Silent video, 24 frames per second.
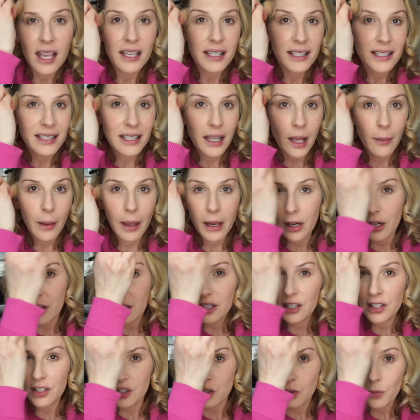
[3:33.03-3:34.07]
Some
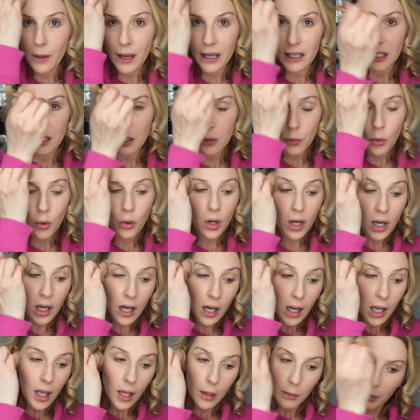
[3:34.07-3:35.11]
areas you might need more.